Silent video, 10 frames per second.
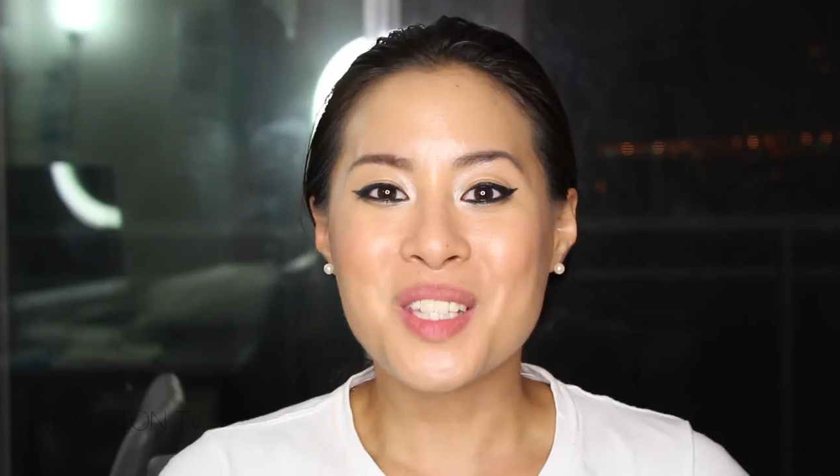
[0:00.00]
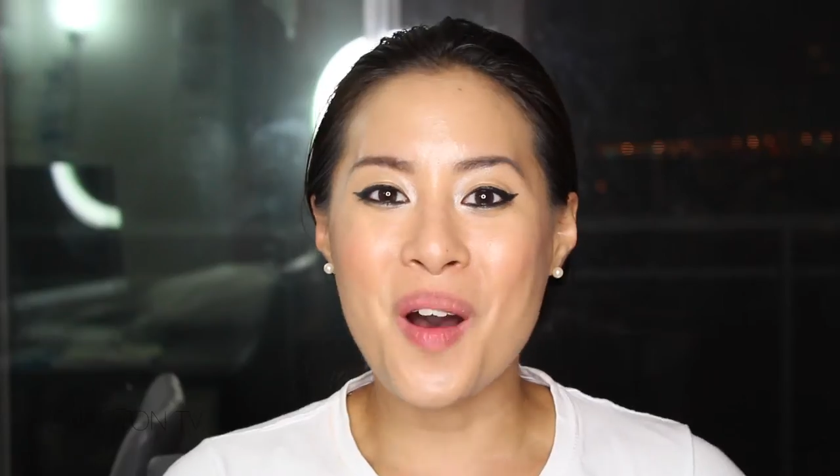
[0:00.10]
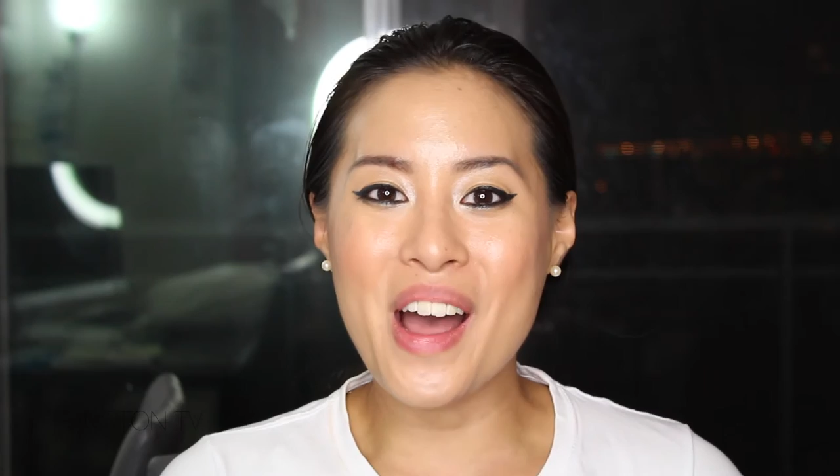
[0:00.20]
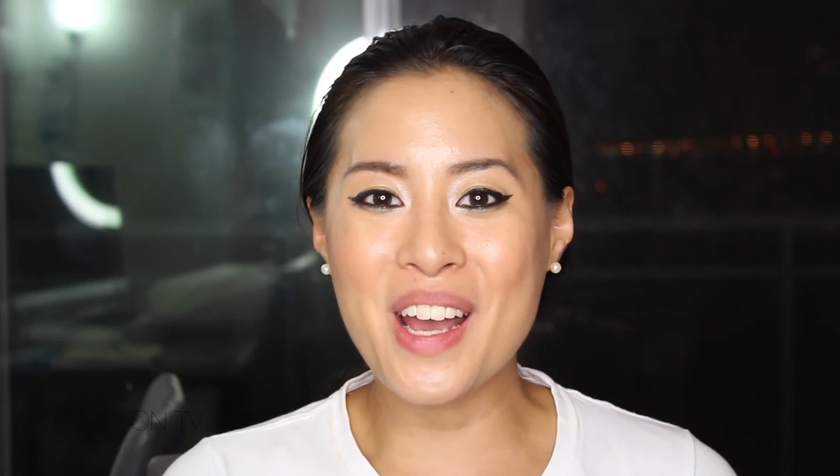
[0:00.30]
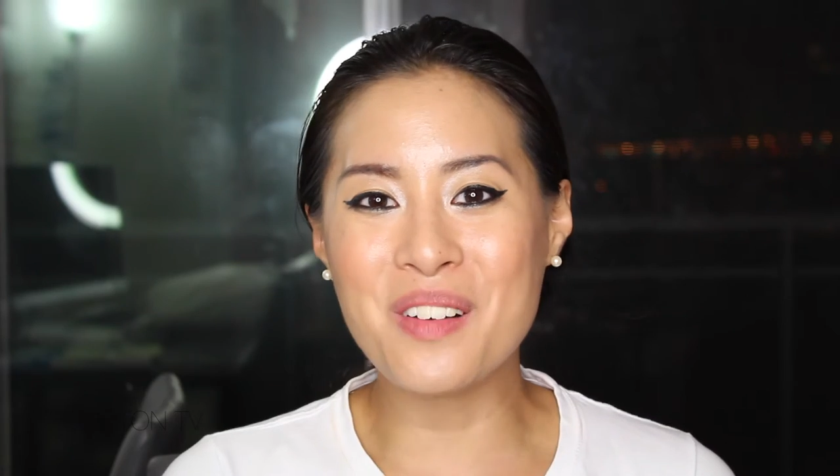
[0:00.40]
So
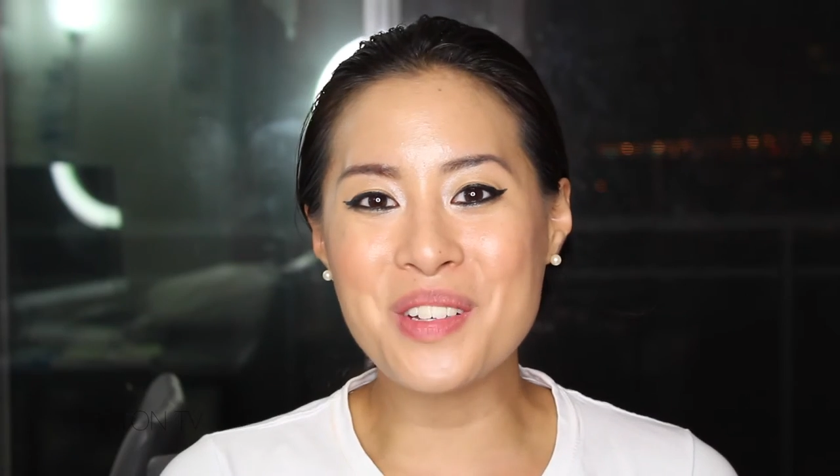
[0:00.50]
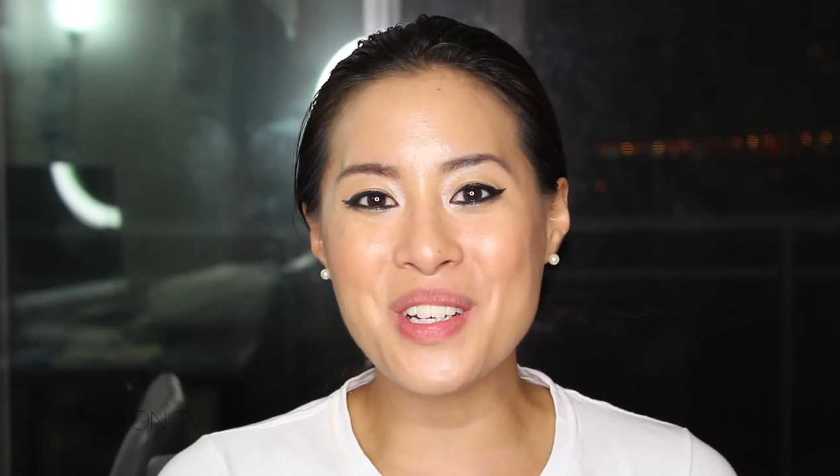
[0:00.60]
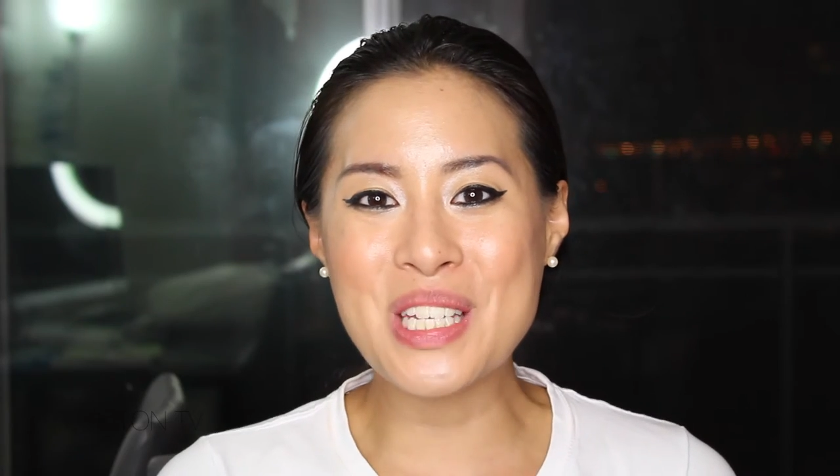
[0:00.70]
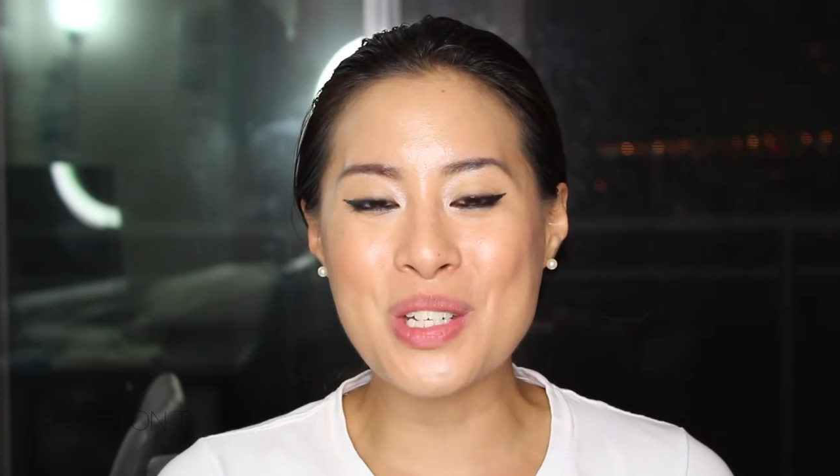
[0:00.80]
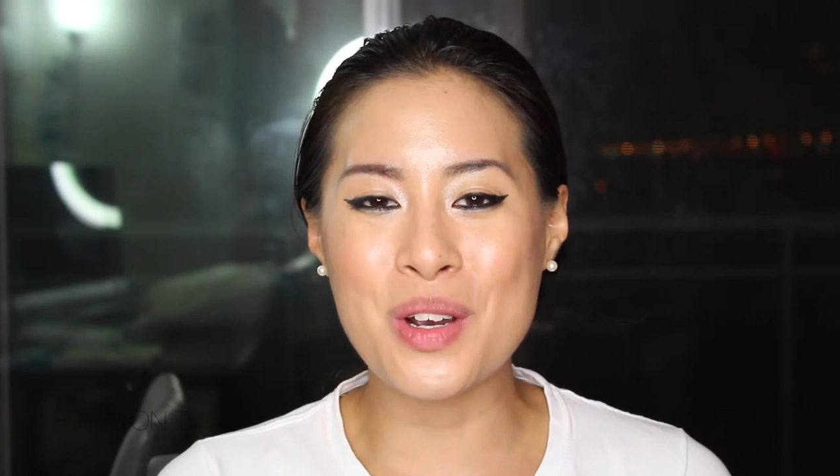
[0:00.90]
I hope
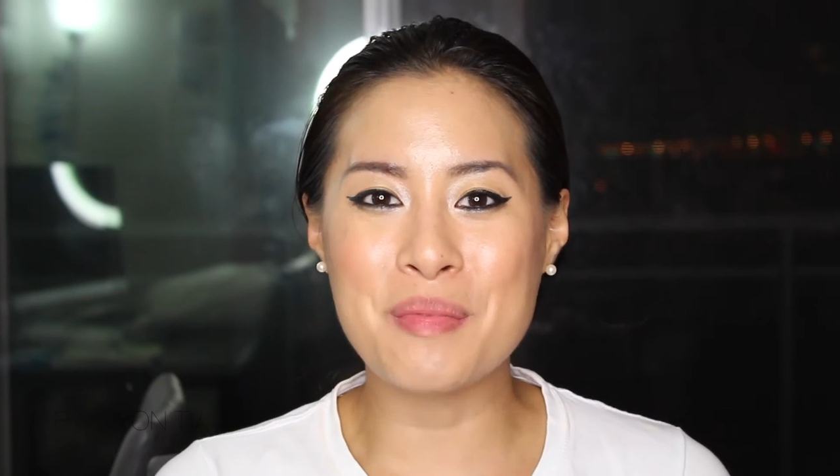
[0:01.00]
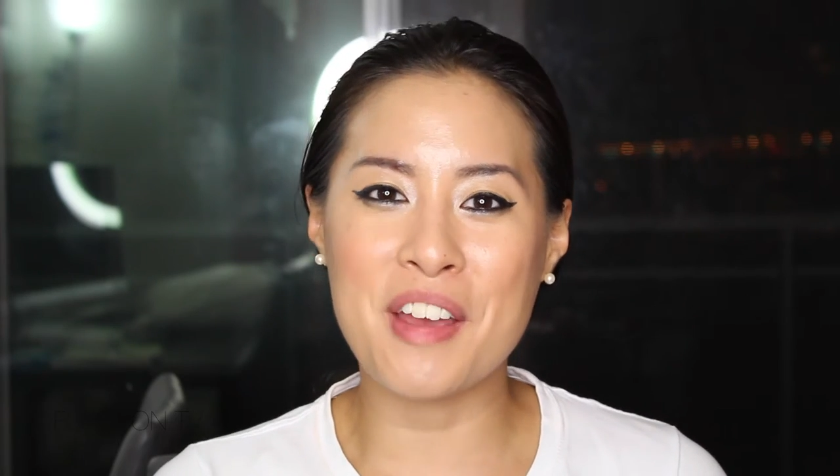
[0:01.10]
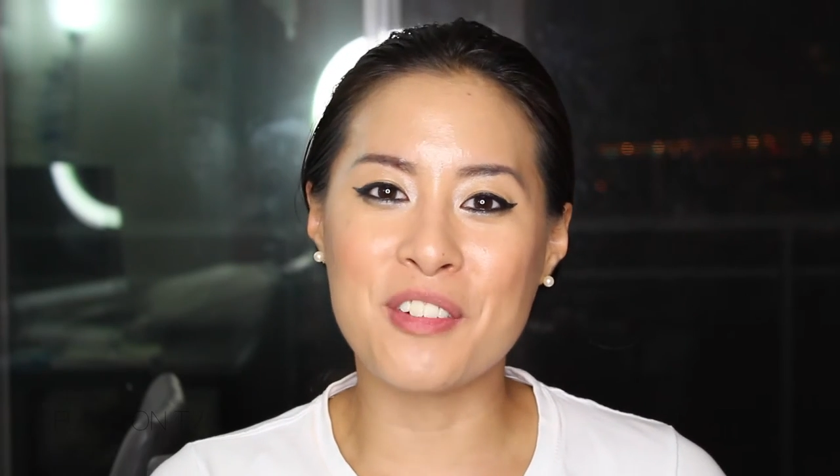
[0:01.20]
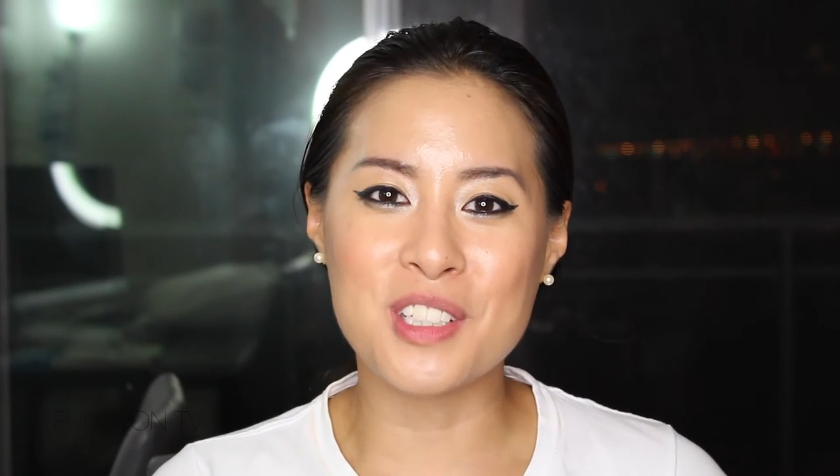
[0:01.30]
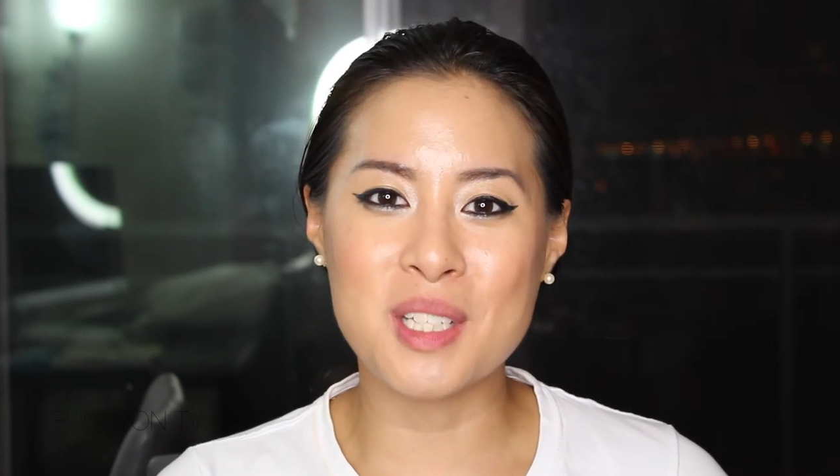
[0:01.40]
you enjoyed
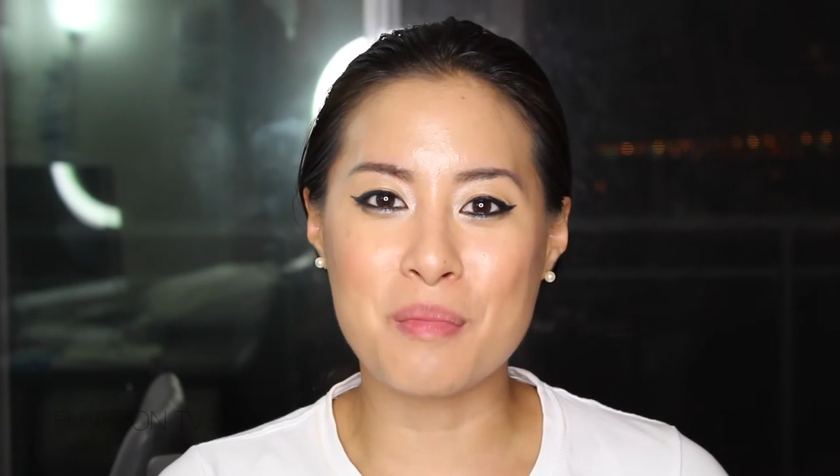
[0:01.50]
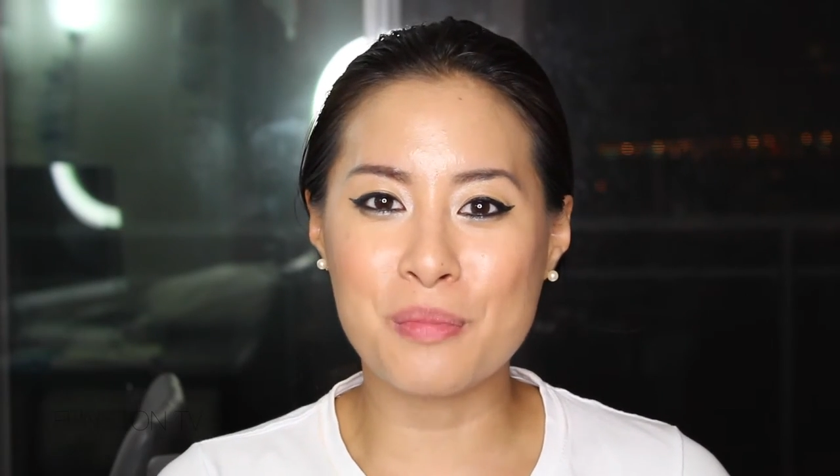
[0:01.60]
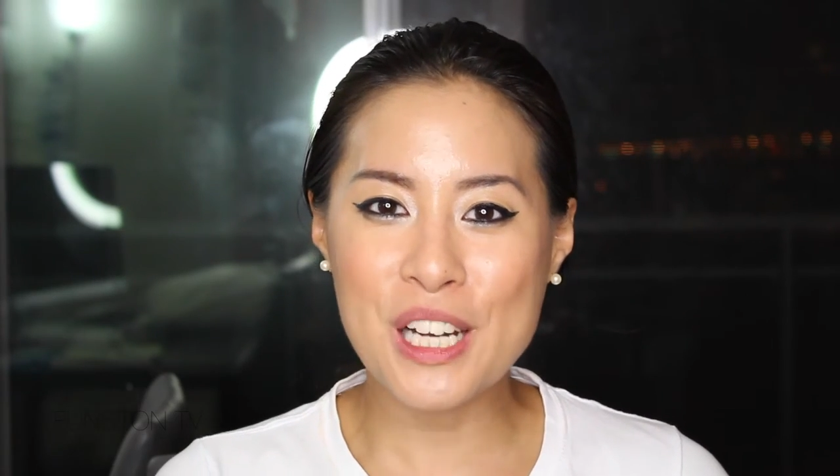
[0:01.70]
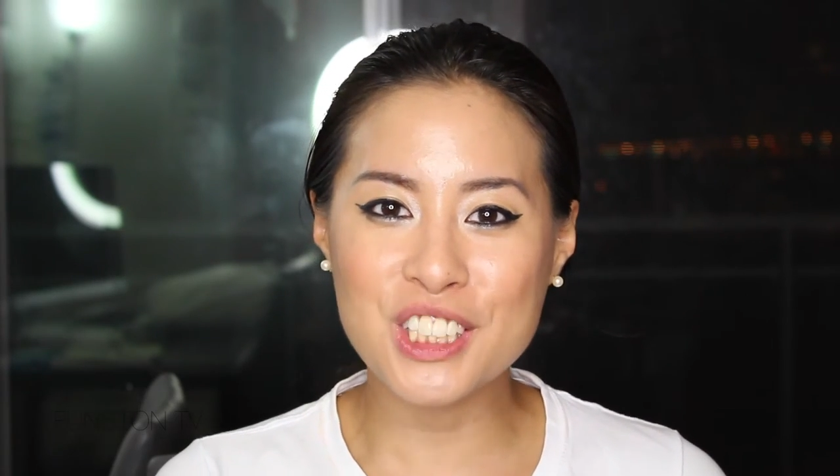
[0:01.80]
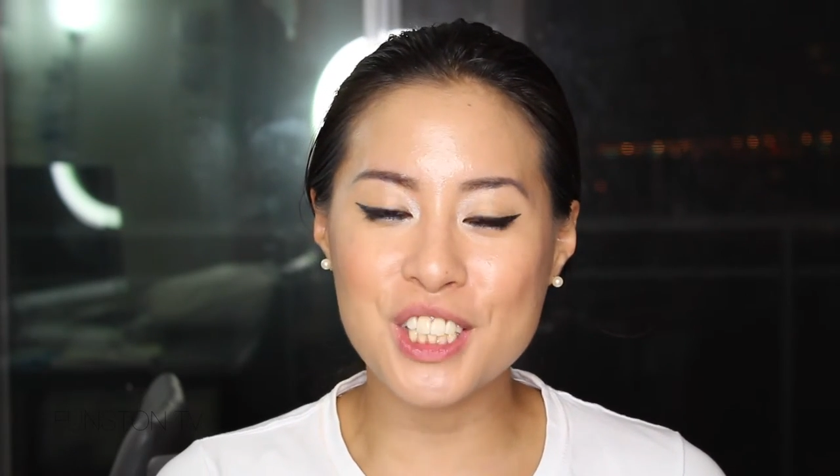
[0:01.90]
my first
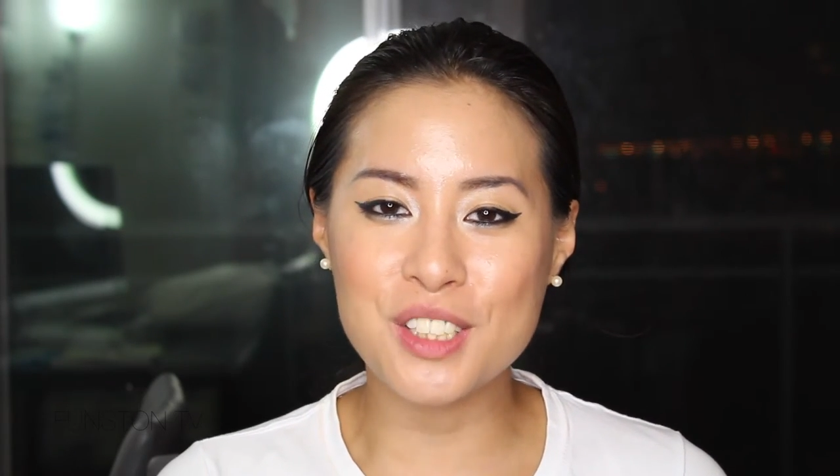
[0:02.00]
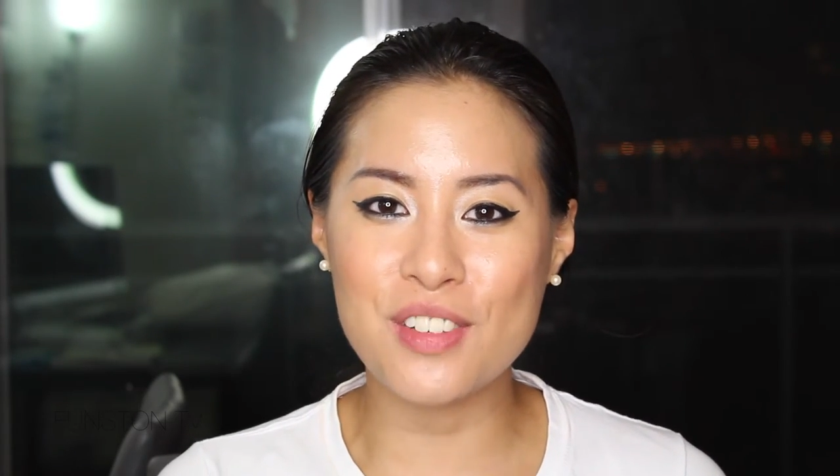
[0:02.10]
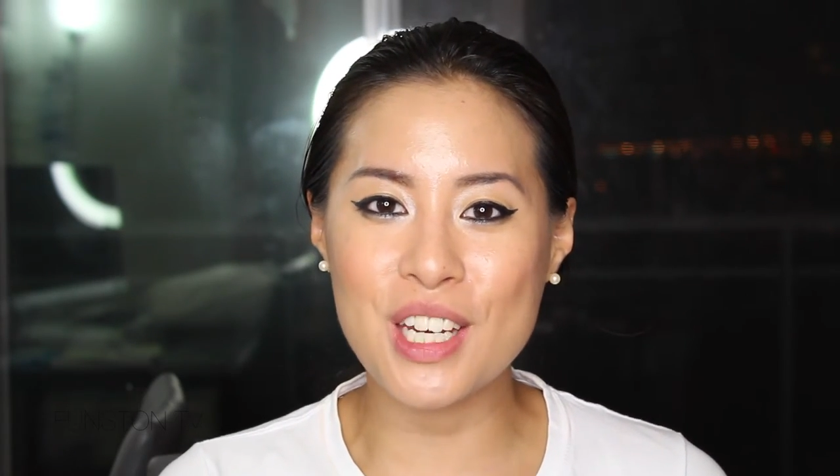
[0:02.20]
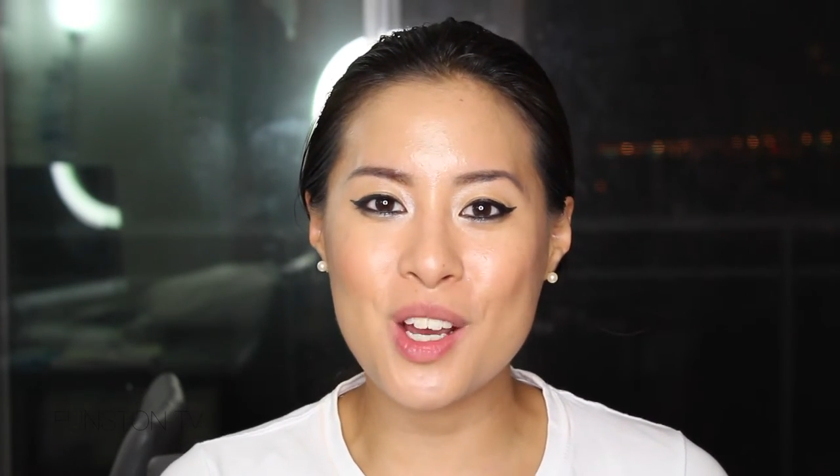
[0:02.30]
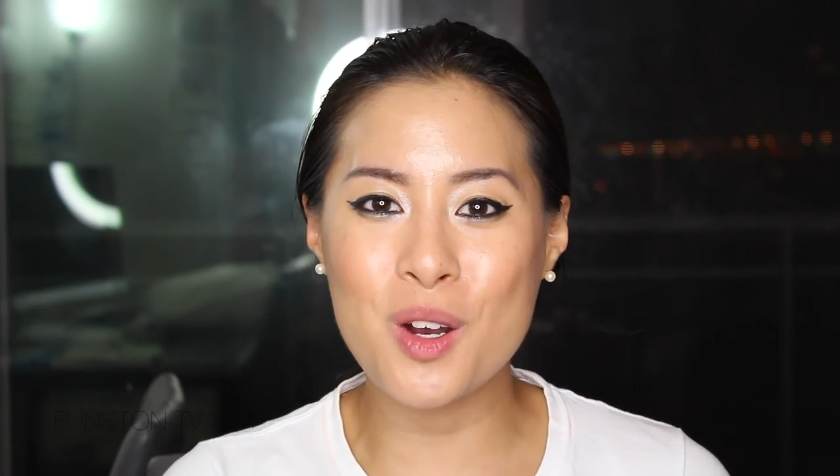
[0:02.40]
impressions
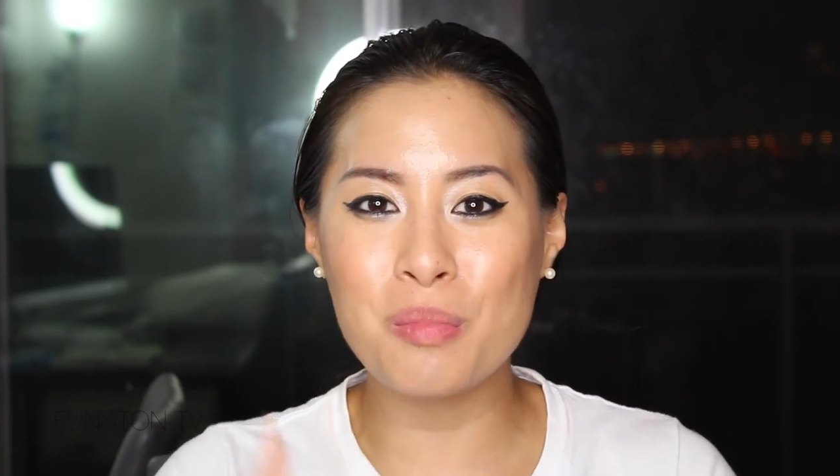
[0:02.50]
video.